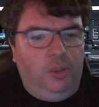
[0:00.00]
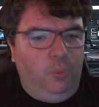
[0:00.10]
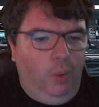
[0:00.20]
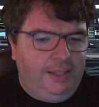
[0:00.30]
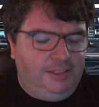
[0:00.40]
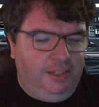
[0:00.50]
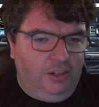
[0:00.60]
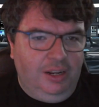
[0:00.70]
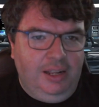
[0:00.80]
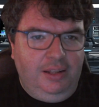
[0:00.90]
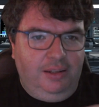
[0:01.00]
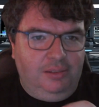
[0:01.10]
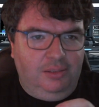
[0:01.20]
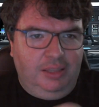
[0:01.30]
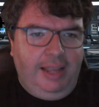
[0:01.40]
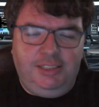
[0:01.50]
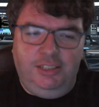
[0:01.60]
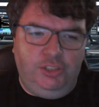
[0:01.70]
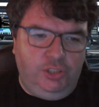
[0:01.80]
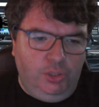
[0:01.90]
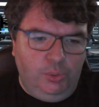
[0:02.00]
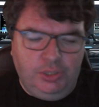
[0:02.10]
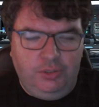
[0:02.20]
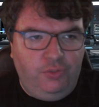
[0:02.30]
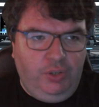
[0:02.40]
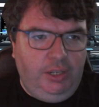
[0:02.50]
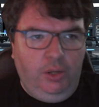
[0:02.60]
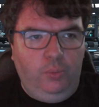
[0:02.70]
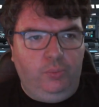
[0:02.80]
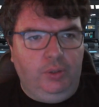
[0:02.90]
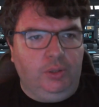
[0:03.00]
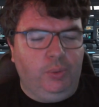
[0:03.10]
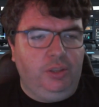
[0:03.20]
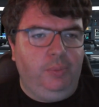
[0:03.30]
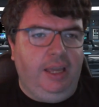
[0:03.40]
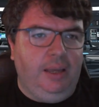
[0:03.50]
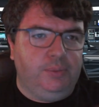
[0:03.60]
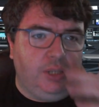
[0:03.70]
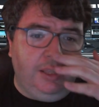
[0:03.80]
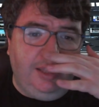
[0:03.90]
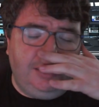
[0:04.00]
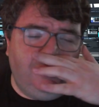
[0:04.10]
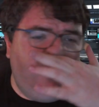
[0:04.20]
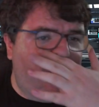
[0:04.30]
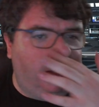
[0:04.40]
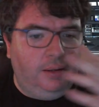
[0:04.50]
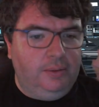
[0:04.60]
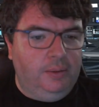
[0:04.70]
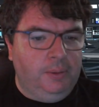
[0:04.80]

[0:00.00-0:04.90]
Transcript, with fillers: the ones that are licensed to use in the video, in the rhythm games, and that sort of thing,